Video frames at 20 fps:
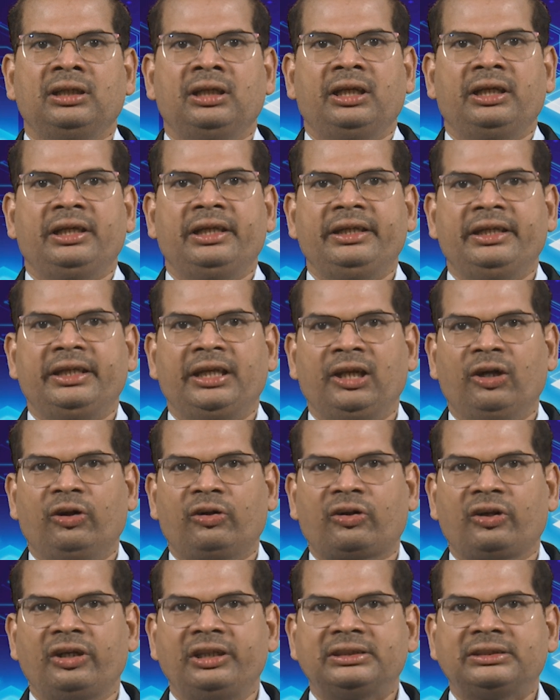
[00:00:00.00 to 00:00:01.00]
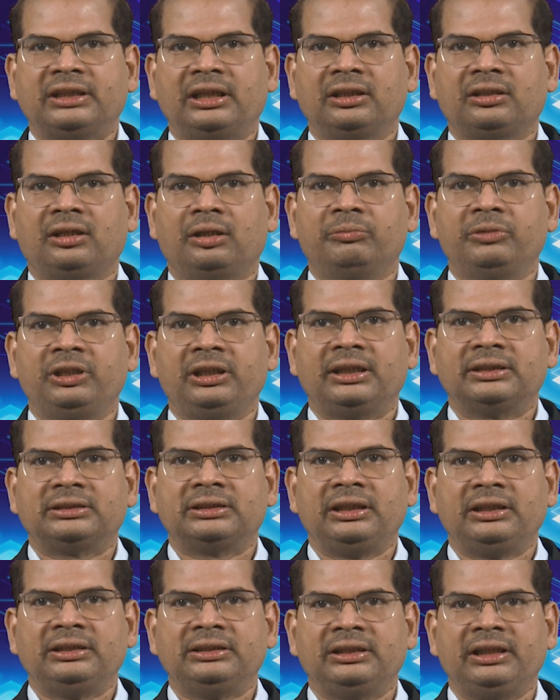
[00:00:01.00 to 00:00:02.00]
in Electronics and
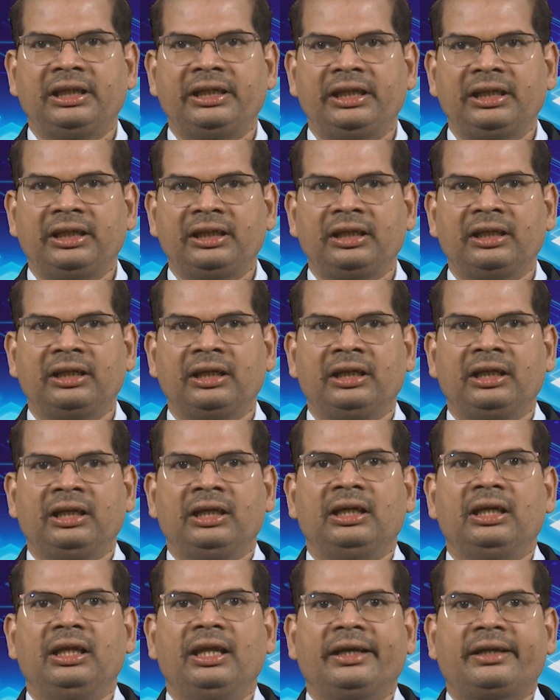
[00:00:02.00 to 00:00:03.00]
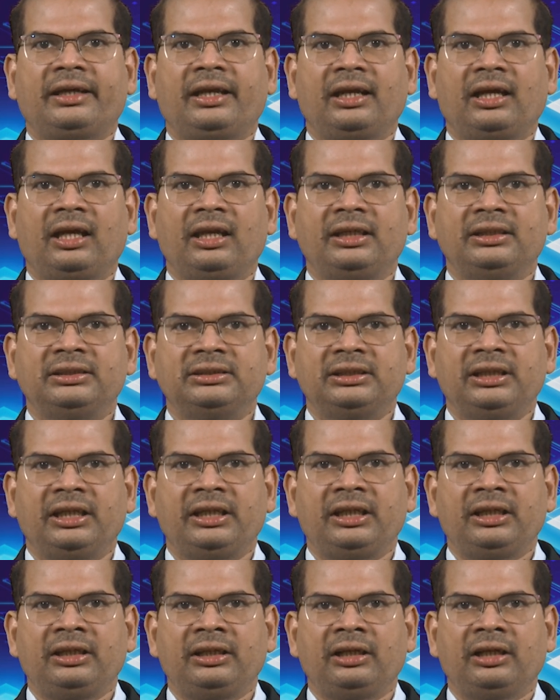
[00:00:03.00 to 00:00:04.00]
Communication Engineering, Electrical
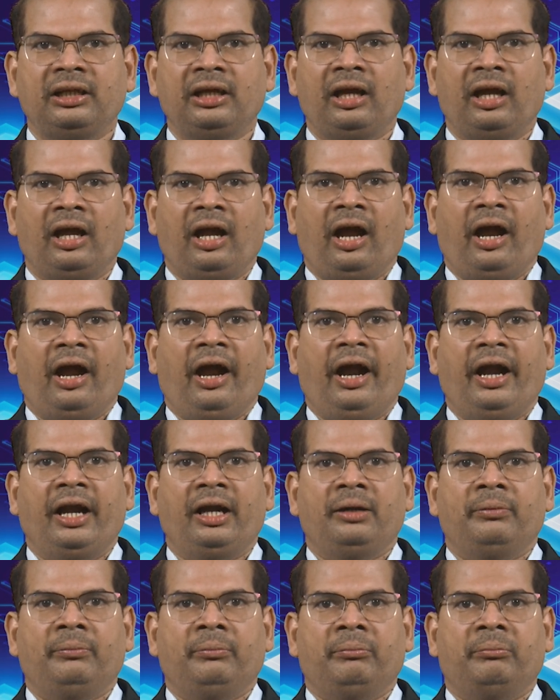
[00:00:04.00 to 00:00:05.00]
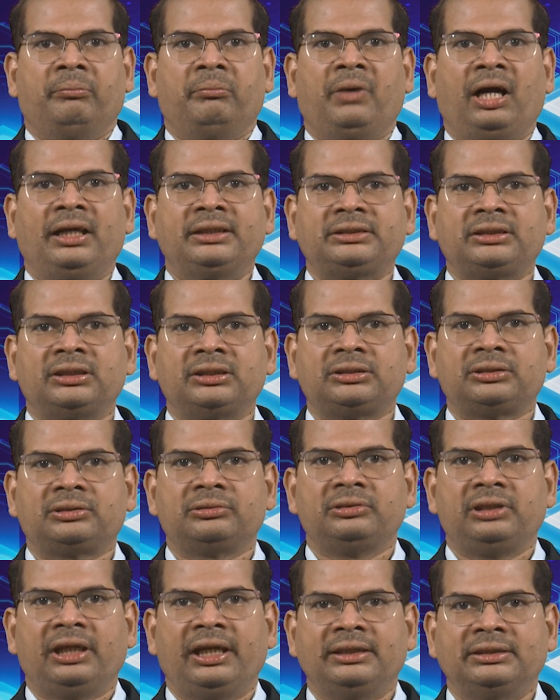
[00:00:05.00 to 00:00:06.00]
Engineering, and Master
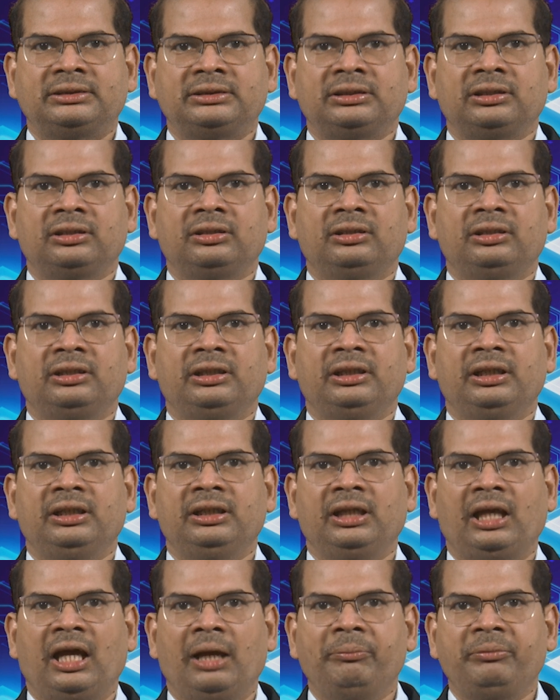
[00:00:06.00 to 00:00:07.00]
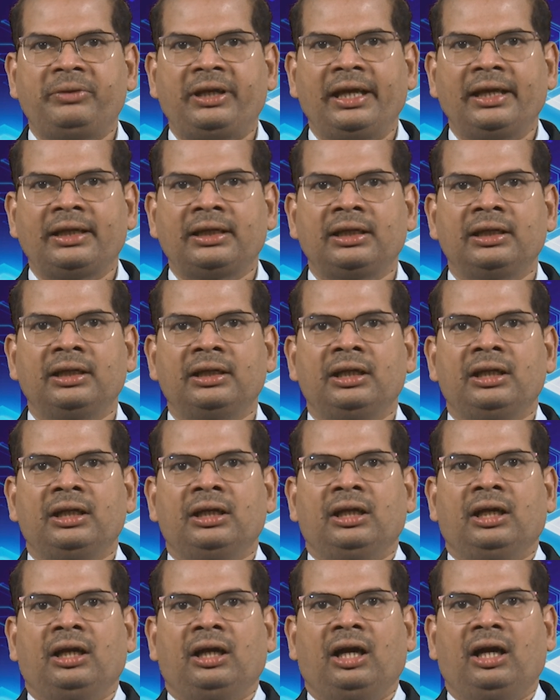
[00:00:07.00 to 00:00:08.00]
students in MTech,
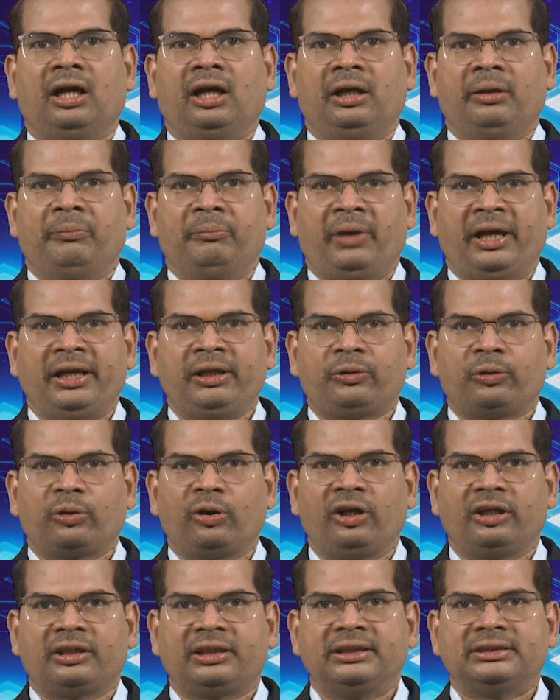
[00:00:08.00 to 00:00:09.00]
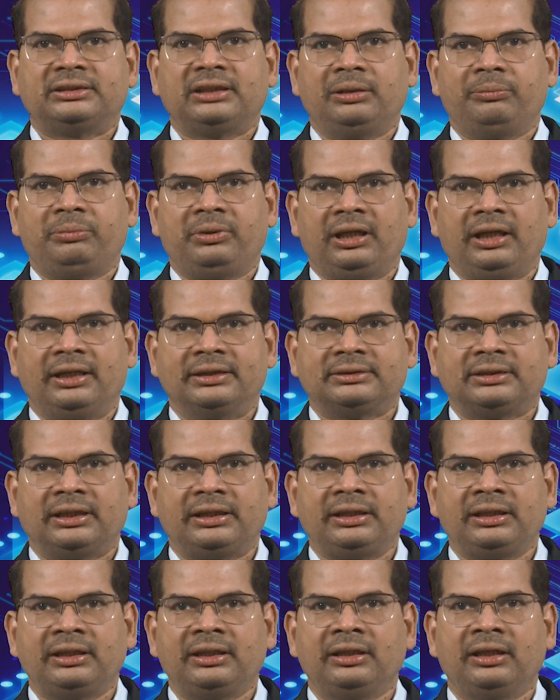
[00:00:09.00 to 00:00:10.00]
Microelectronics and
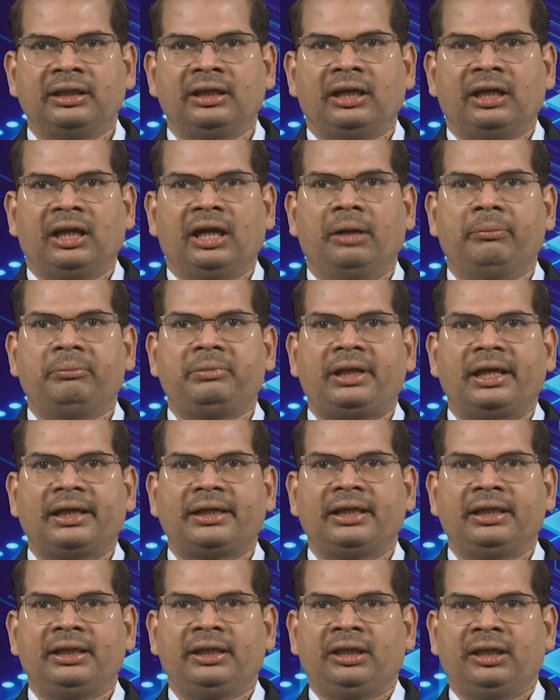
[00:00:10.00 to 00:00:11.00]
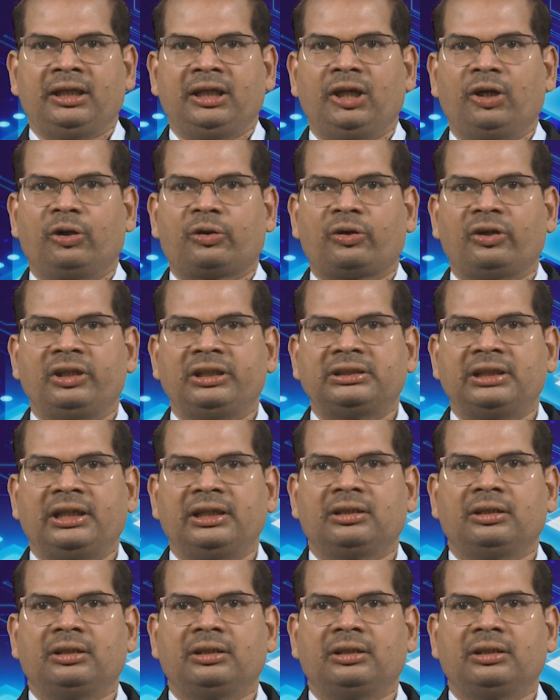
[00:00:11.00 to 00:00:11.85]
VLSI, MTech in Electronics and